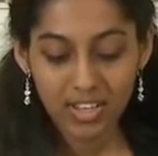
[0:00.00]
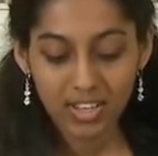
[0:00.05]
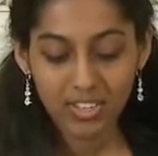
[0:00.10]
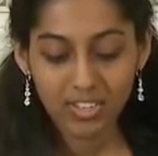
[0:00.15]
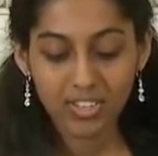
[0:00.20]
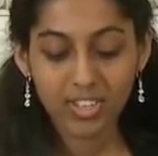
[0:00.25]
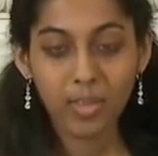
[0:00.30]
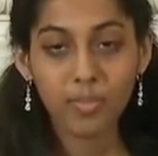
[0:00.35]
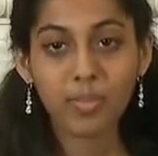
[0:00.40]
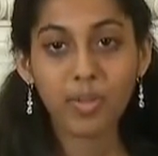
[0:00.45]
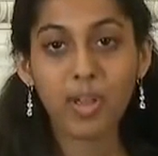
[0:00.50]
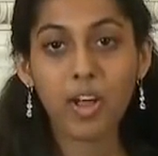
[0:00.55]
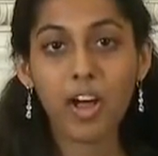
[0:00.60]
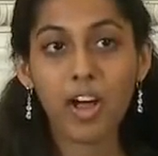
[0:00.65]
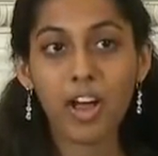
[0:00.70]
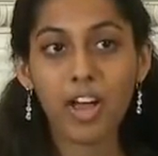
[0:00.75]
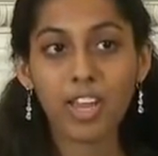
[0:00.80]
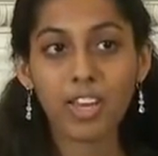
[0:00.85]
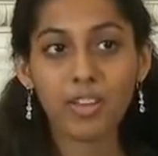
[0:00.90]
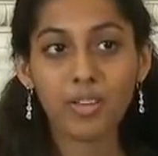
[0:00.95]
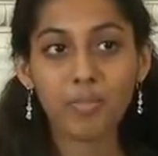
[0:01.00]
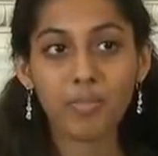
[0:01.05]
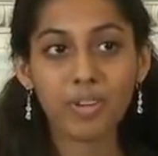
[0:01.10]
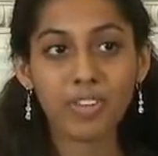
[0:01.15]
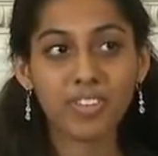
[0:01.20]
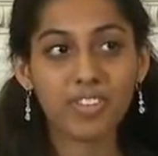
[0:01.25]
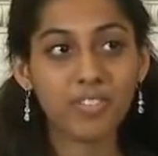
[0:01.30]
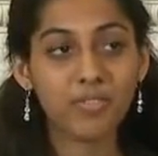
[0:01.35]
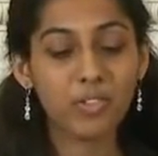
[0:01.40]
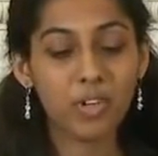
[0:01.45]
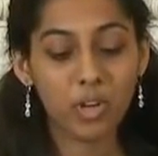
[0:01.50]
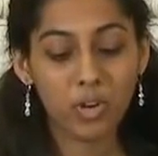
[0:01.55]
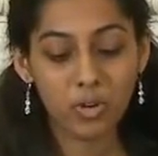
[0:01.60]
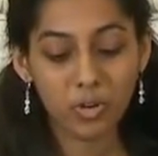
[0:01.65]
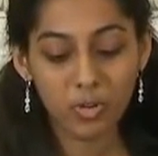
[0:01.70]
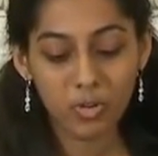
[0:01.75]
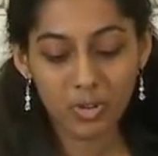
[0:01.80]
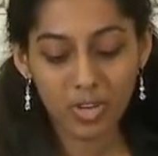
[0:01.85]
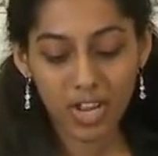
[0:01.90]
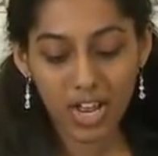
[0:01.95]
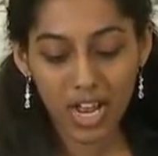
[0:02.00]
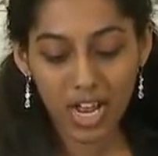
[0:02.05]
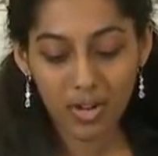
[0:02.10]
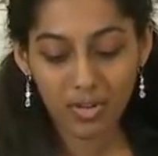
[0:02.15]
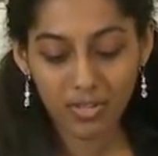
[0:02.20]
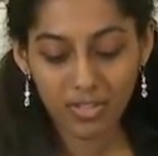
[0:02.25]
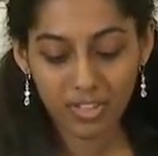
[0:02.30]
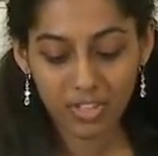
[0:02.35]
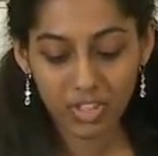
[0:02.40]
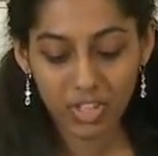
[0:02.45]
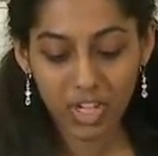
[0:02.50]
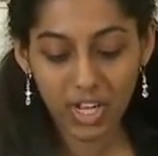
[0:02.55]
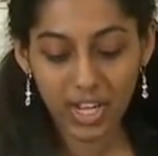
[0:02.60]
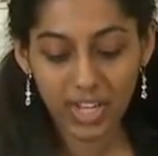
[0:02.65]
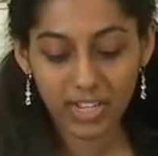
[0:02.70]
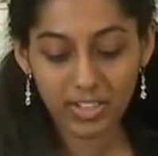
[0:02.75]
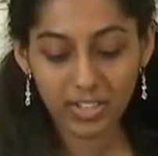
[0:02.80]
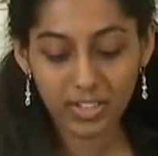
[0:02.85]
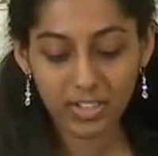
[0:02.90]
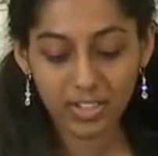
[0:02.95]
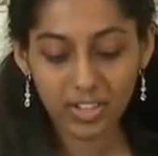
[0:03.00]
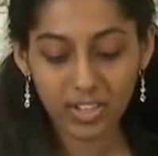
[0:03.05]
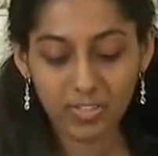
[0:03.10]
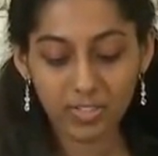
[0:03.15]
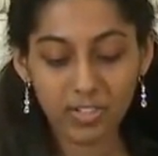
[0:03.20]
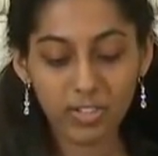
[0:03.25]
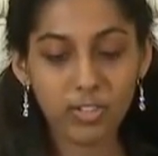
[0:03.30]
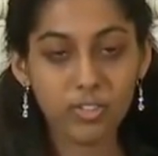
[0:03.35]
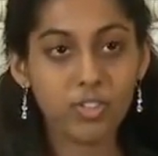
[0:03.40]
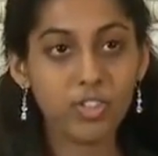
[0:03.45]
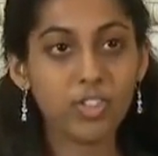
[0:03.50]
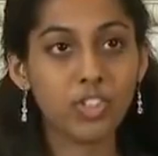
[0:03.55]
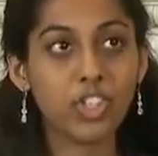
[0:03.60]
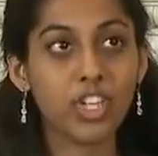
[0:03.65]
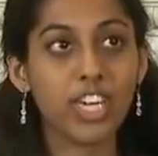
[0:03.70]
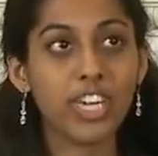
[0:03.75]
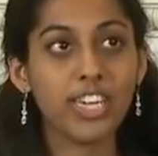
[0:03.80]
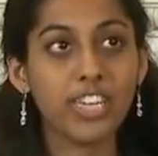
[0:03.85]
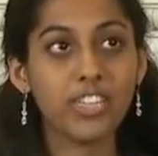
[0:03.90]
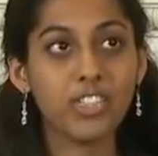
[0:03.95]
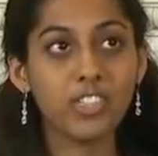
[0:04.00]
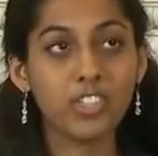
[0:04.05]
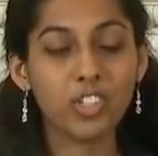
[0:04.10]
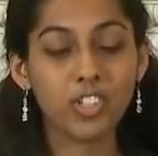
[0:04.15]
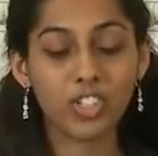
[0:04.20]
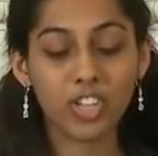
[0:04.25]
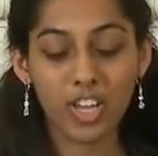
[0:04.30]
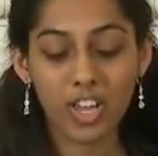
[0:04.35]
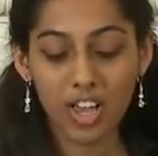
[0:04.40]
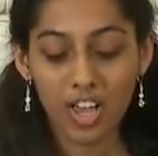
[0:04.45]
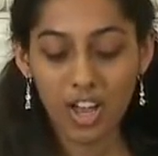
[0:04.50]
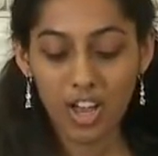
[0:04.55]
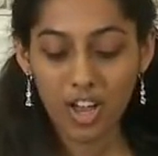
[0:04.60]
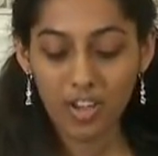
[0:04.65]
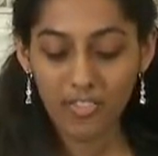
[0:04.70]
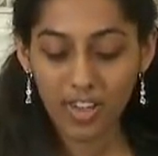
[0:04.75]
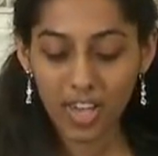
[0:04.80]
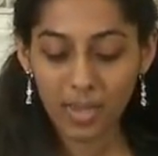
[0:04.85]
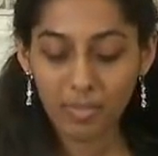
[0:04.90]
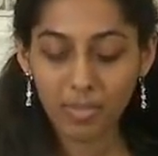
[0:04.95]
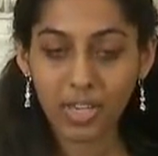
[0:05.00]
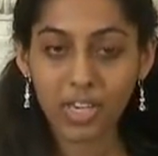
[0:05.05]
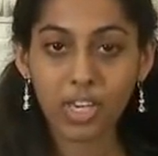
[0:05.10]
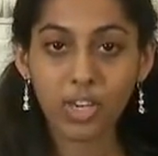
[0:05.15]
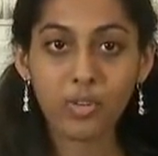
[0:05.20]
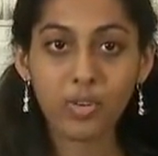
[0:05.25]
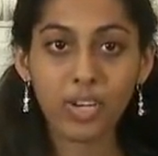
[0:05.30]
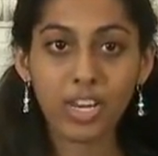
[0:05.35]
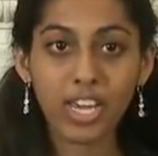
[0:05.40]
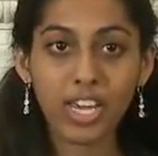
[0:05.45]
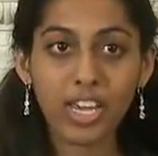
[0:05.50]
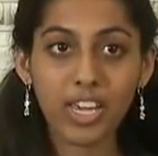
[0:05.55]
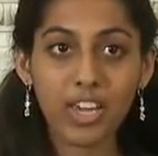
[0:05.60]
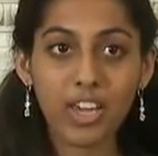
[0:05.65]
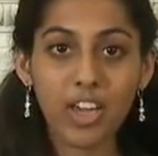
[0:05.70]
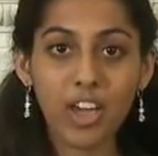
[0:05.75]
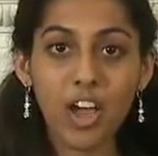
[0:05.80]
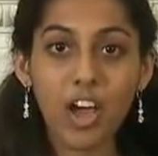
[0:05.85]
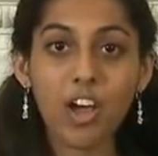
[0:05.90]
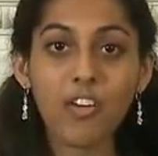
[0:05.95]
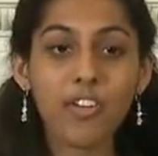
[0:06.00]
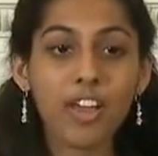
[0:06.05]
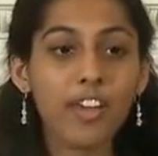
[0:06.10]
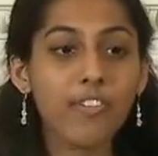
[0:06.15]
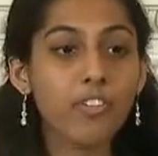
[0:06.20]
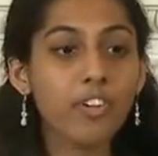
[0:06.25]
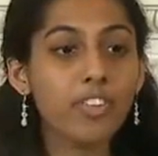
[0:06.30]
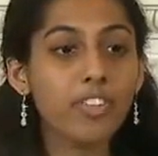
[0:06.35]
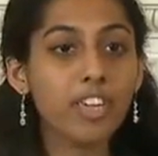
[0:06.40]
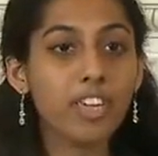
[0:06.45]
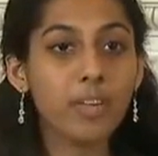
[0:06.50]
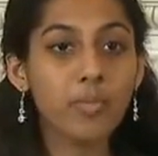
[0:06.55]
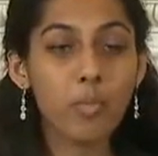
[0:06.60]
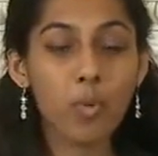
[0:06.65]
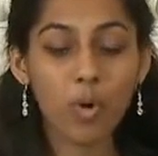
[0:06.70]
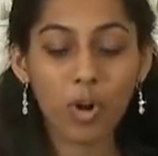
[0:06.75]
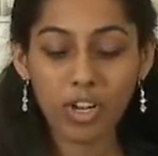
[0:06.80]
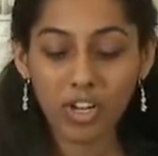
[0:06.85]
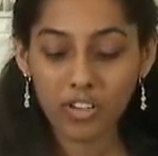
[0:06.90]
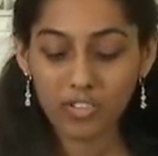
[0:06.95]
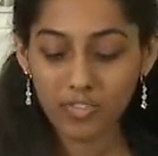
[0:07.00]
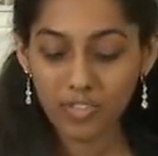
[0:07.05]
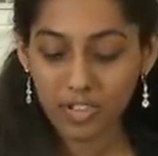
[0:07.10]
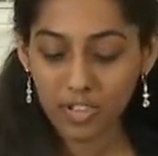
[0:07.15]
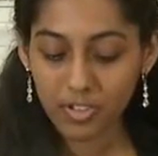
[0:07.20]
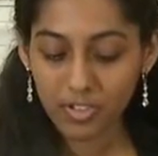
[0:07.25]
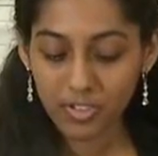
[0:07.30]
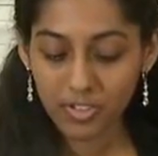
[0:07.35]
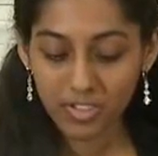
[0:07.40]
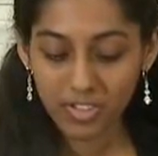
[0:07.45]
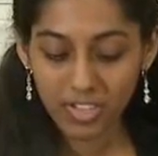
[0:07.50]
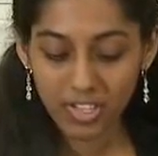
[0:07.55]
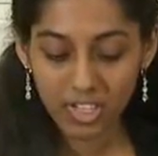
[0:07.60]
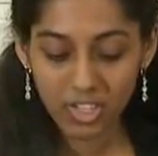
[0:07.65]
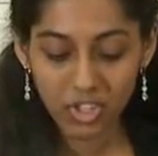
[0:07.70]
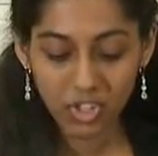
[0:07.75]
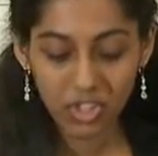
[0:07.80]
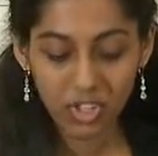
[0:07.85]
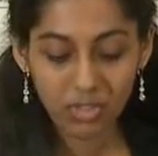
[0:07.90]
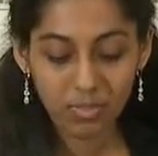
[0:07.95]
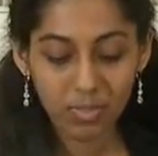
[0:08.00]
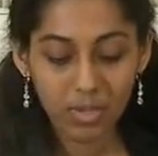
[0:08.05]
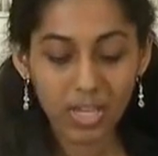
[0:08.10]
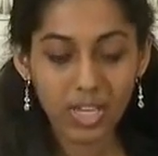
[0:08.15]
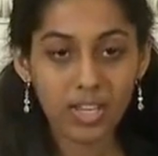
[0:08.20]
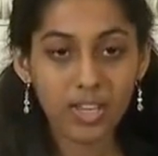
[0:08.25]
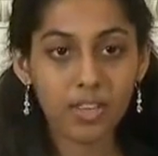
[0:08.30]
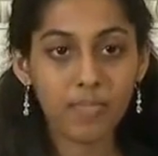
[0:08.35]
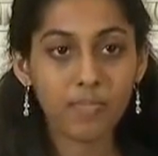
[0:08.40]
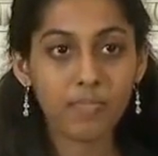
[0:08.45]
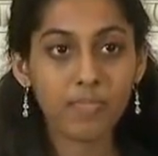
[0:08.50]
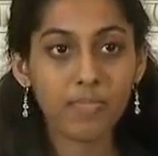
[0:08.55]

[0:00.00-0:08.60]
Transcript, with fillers: Some God must have known I was a child of loose change, of ambiguity, of everything more confused than it should be,